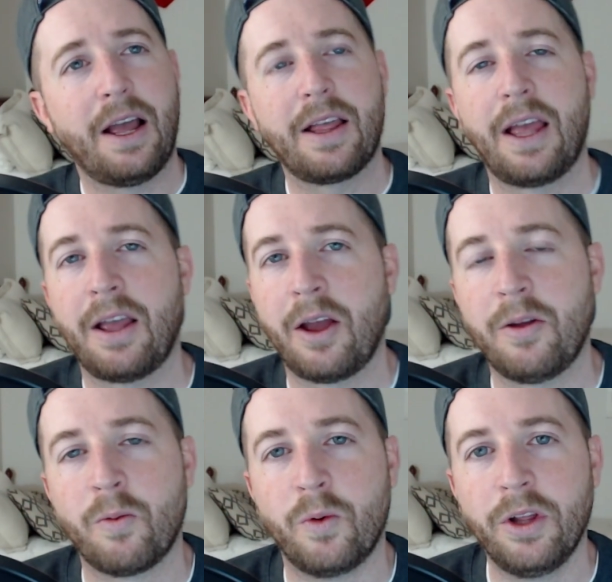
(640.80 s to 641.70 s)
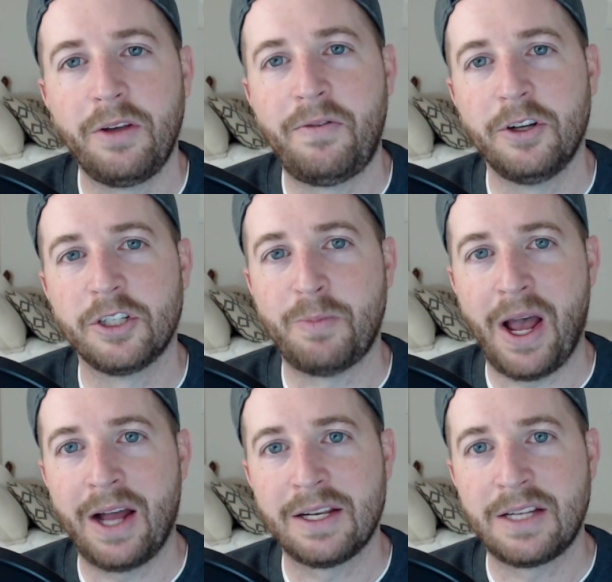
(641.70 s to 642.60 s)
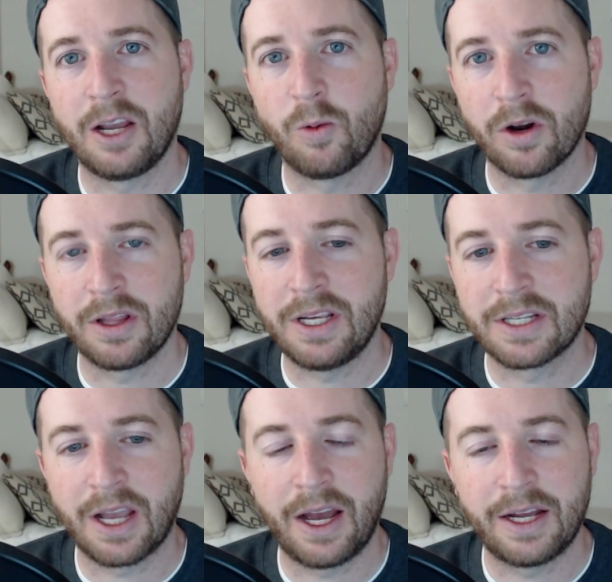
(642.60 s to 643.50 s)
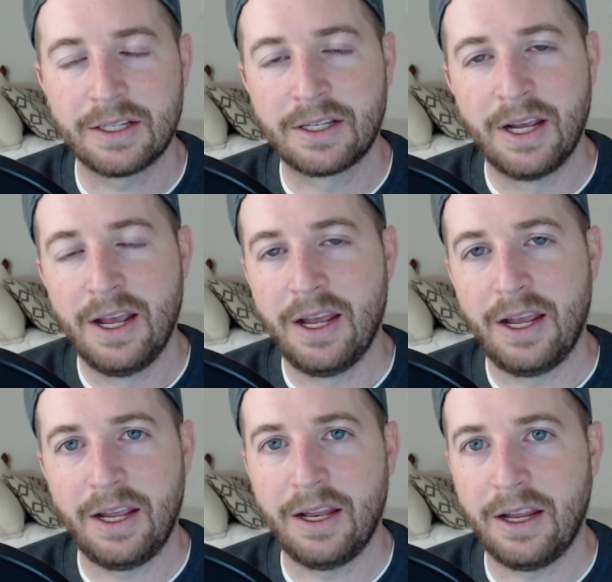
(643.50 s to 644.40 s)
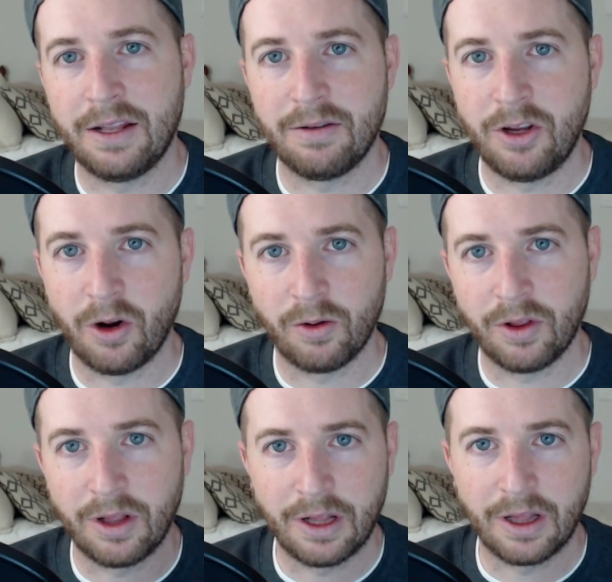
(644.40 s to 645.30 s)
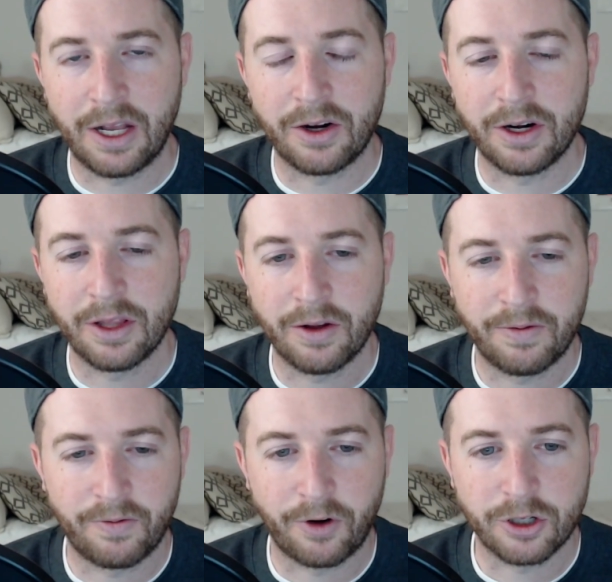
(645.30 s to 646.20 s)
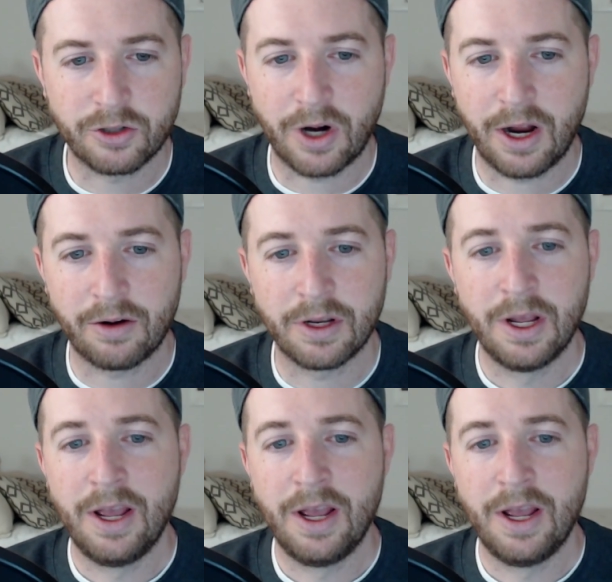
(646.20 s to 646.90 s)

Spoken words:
It really feels bad to take one of these guys in later in the first round.